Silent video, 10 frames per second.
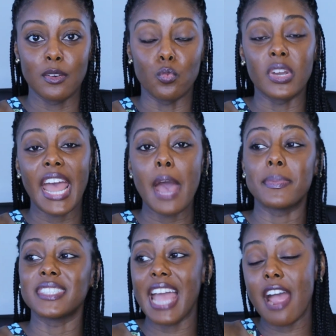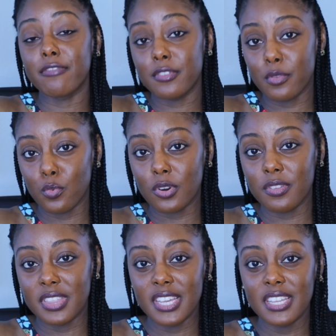What happens after the
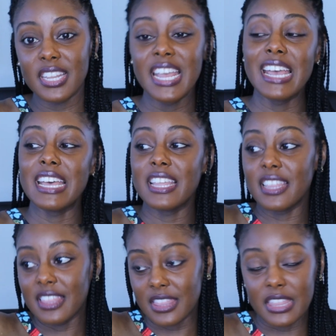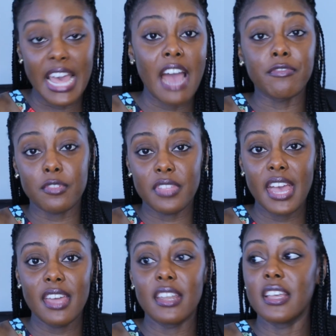word then? After
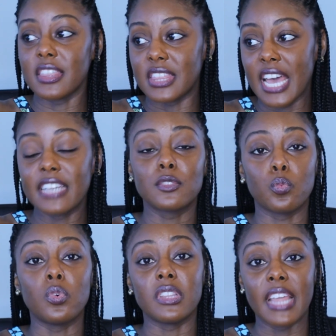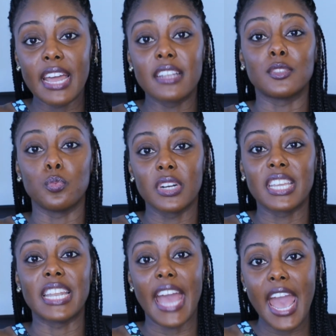that, that's what that is what
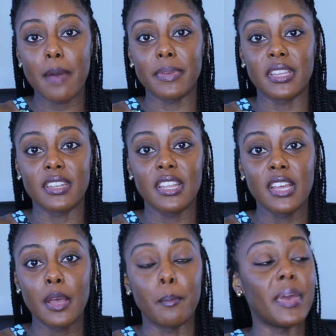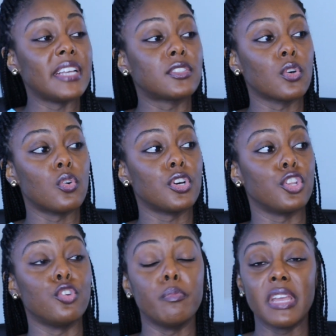can happen based
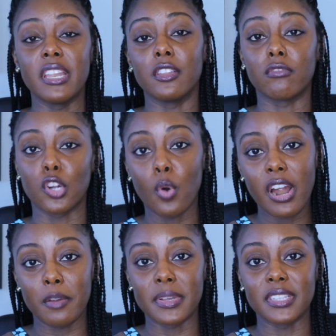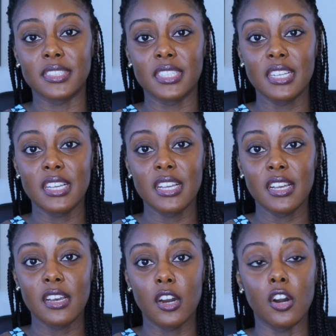on you meeting the requirements
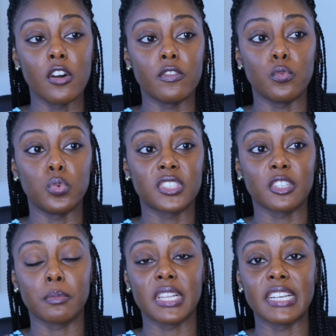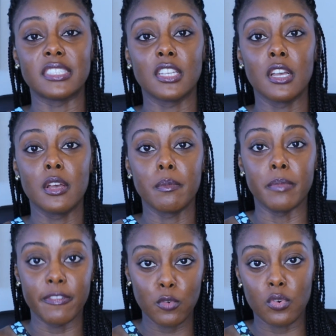of what took place
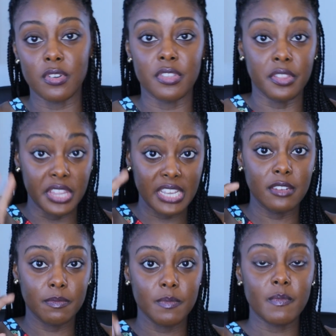before the then.